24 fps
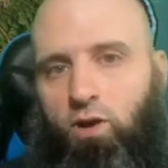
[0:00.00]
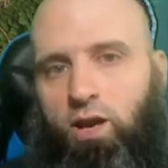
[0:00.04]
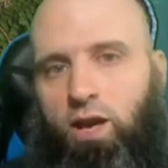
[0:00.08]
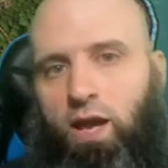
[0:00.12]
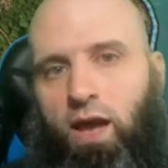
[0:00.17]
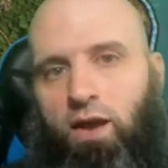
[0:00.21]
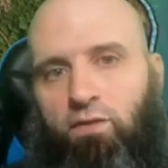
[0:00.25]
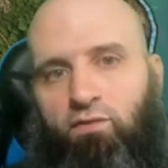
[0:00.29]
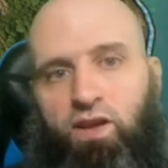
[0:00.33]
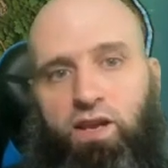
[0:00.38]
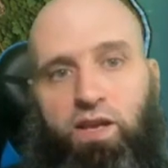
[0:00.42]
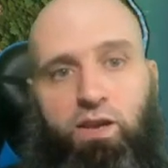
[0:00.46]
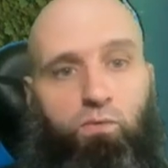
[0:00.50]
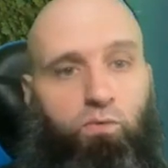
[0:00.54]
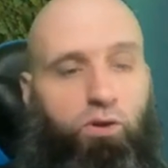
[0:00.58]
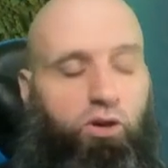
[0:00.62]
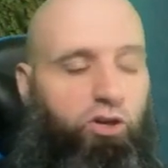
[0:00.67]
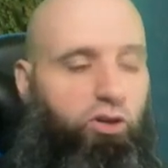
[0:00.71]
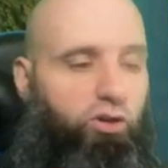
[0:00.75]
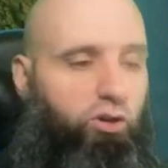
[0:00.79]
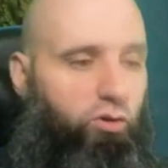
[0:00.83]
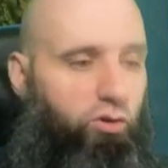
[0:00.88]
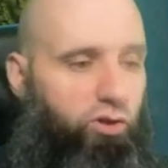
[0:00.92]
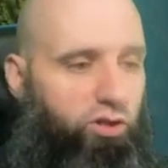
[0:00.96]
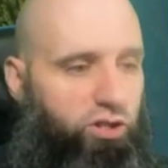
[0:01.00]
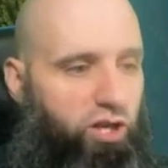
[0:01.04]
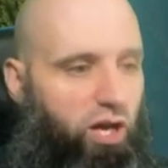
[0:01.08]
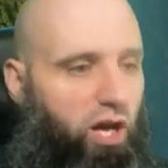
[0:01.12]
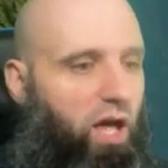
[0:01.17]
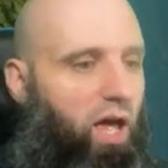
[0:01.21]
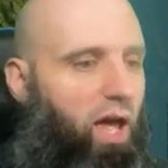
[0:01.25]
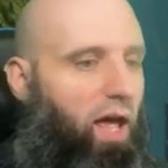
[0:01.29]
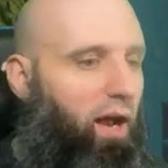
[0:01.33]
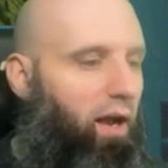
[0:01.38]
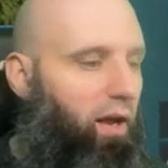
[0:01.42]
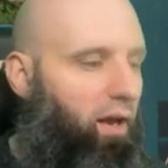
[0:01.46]
to have any reduced
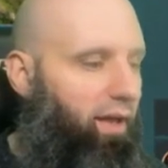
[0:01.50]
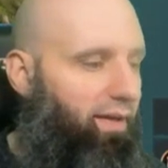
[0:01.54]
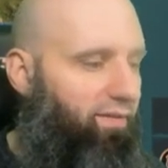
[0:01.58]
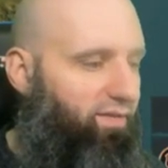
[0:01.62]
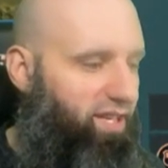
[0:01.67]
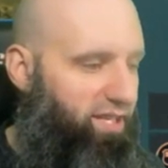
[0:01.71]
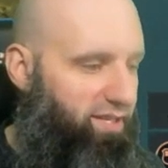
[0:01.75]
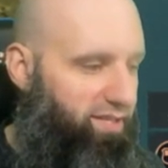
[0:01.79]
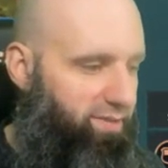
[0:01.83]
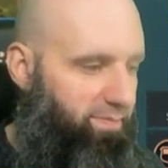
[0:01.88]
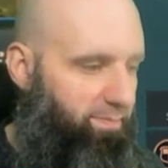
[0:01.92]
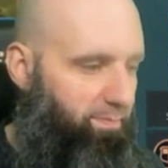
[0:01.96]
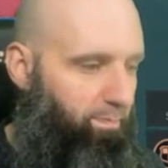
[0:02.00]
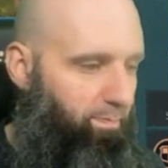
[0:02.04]
levies.